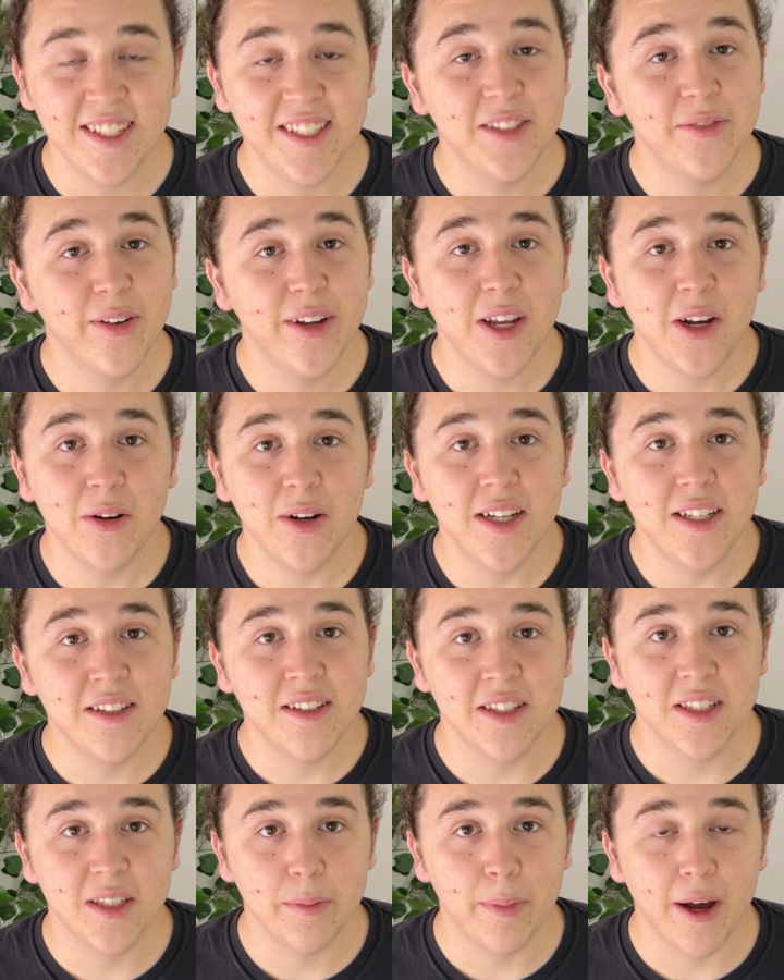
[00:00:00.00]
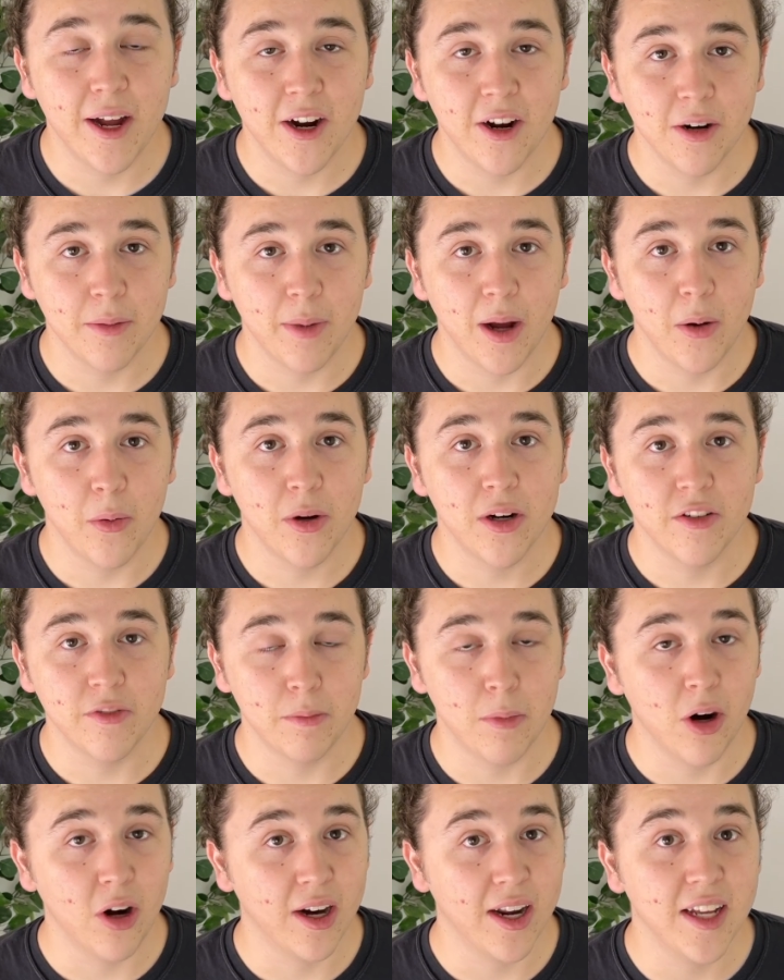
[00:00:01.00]
This video is inspired by
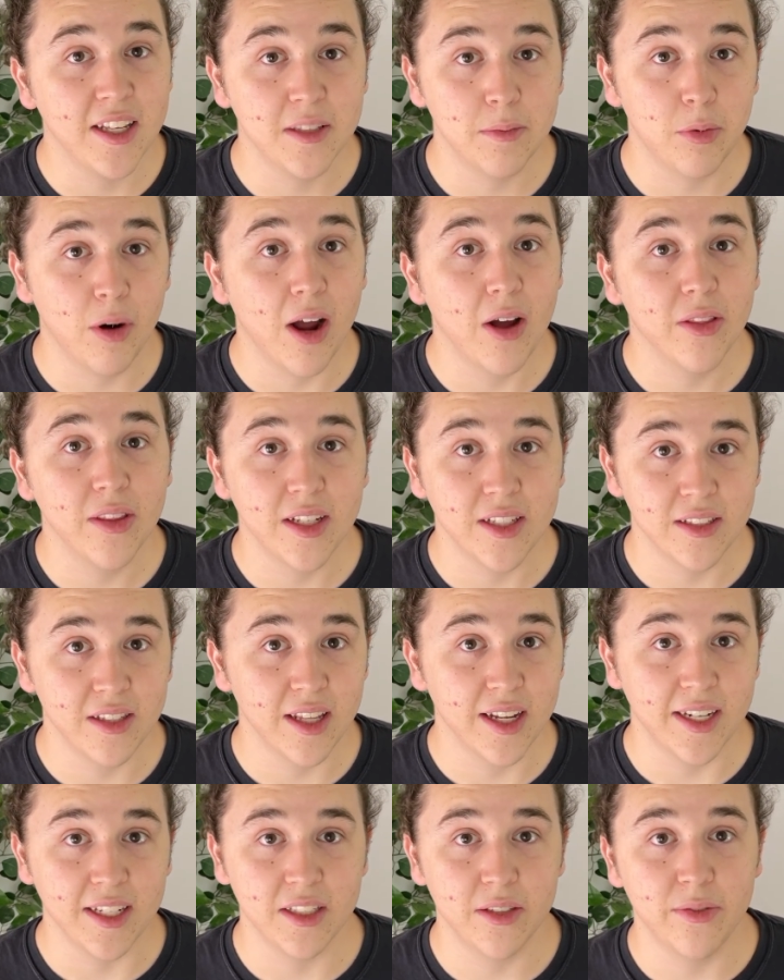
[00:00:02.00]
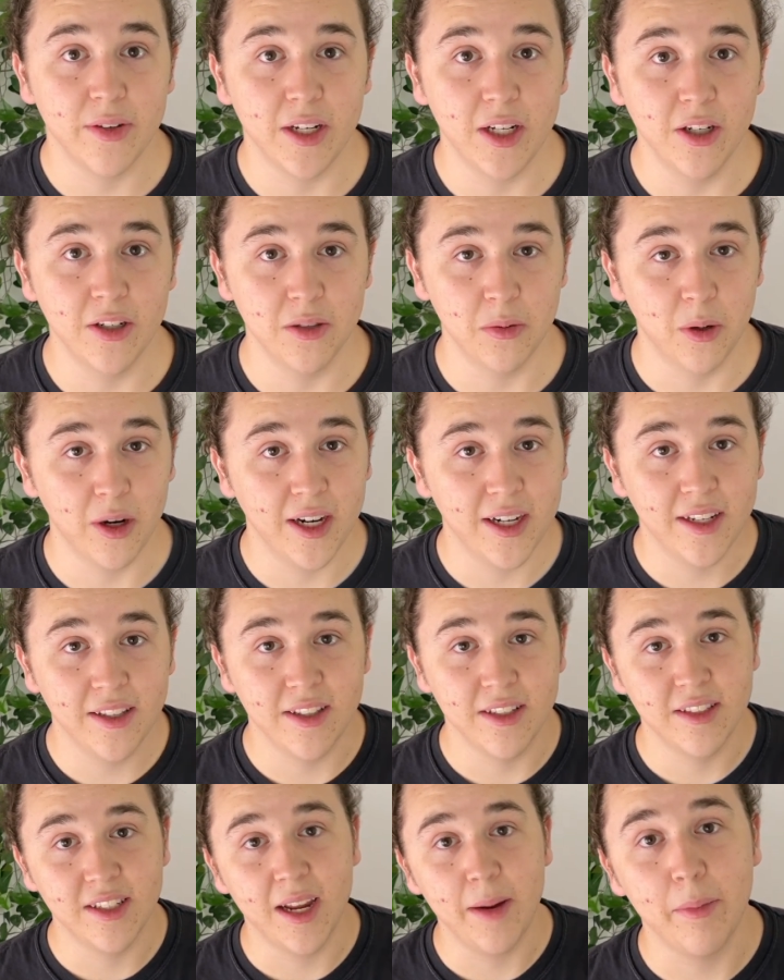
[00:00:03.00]
one of Marques Brownlee's latest videos where he
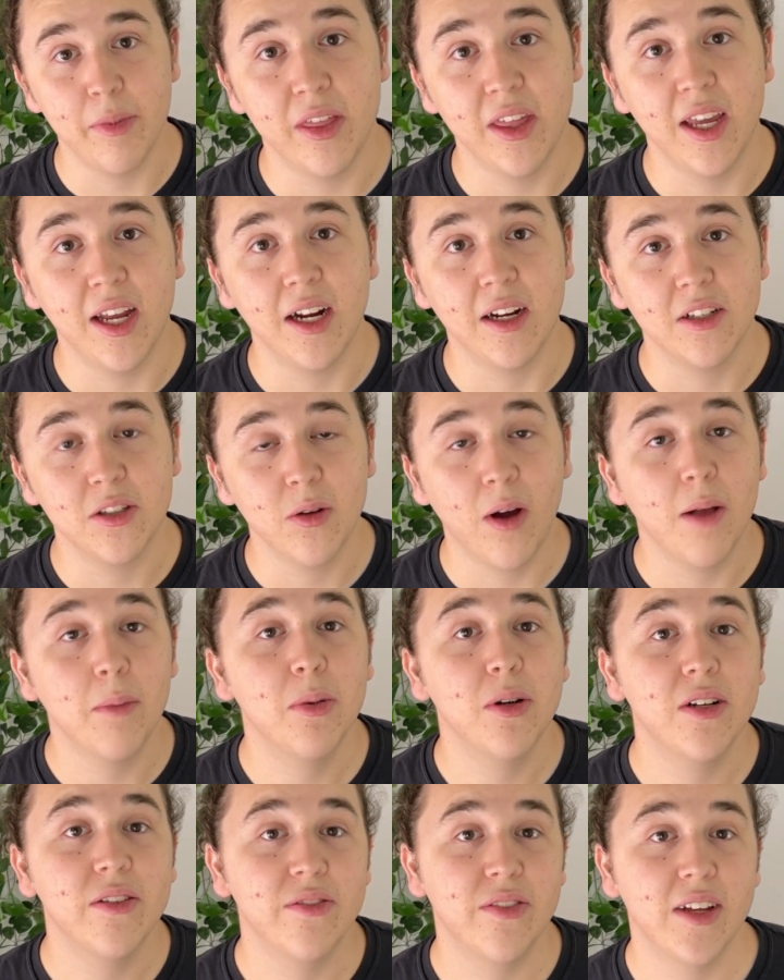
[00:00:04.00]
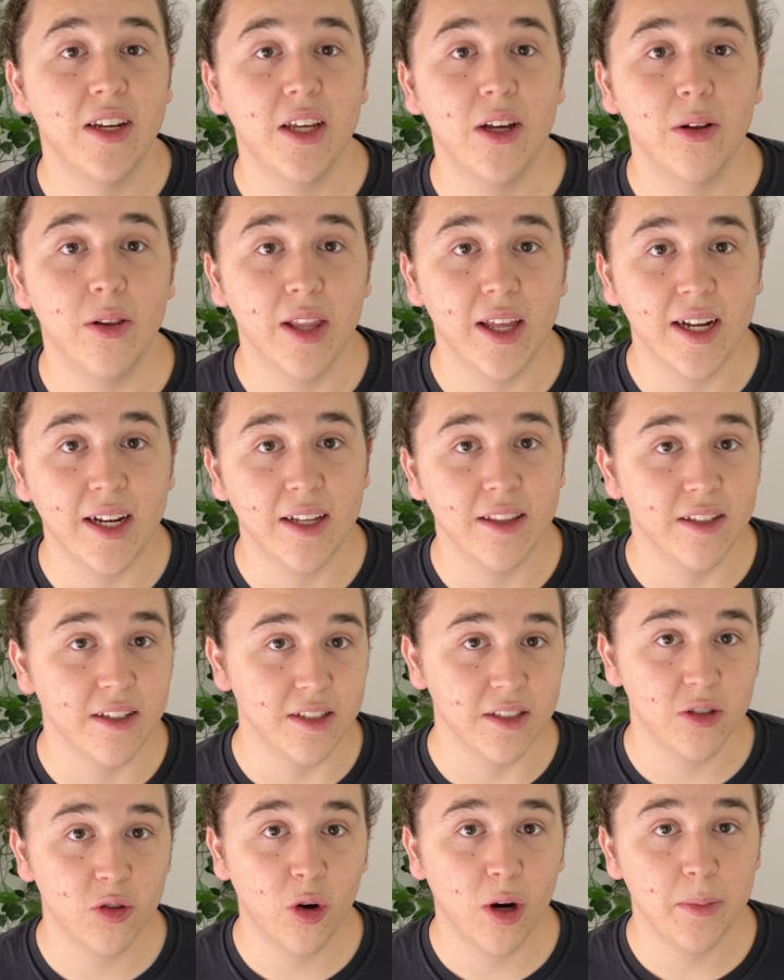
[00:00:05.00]
did the same thing, so I'll put a video link
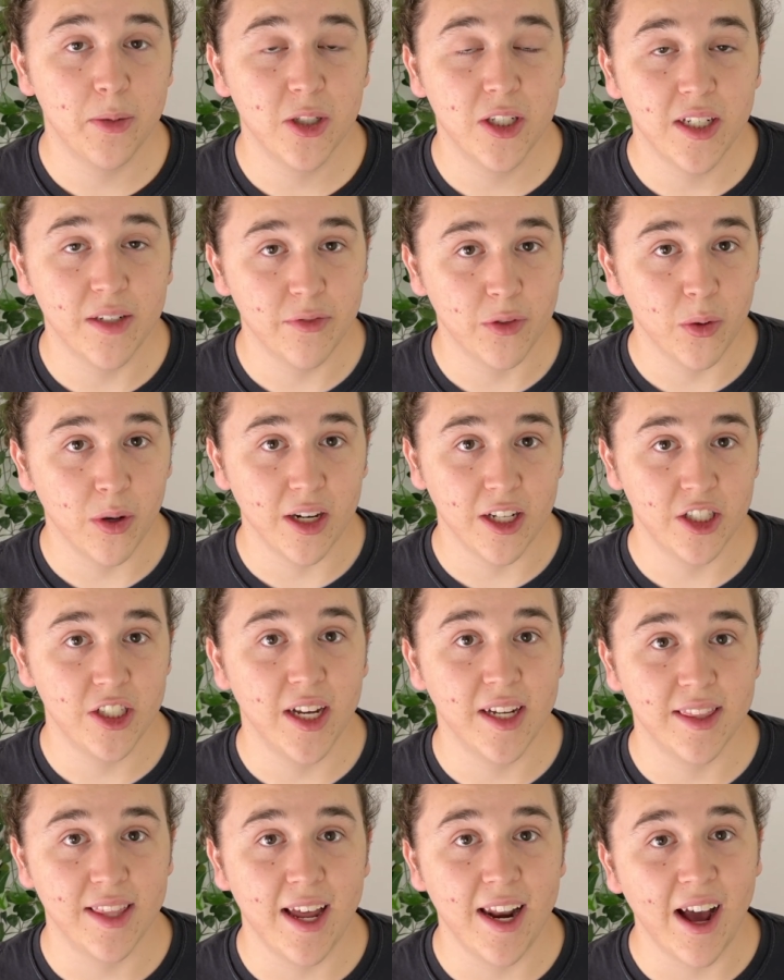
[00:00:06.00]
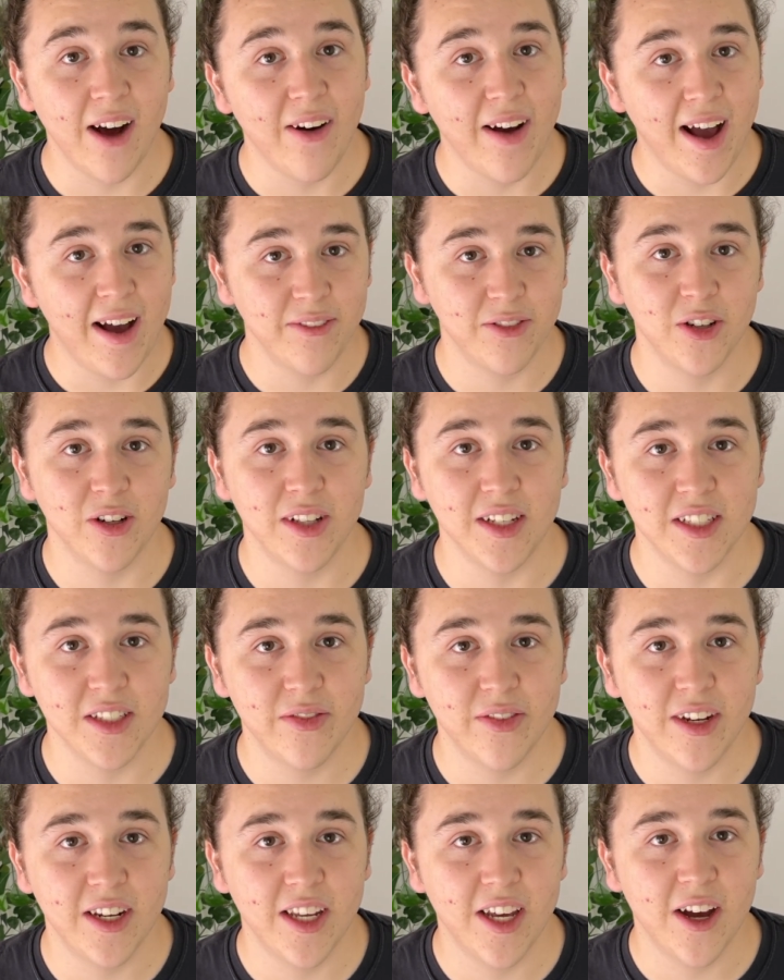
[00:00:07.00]
in the description if you want to check that out after
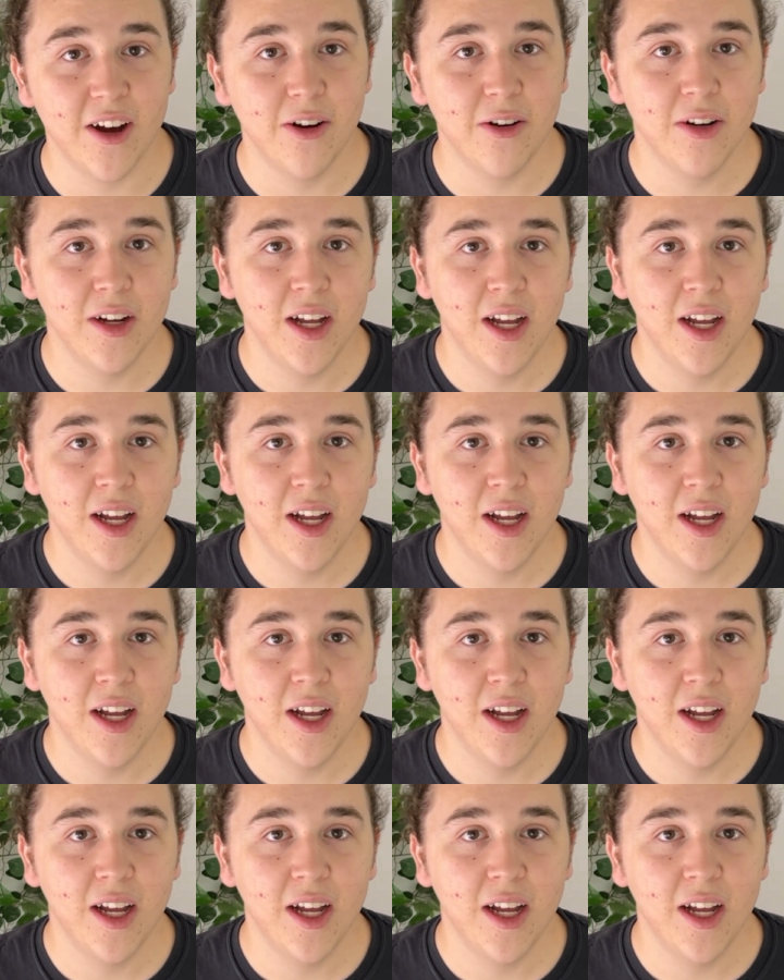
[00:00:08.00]
this video.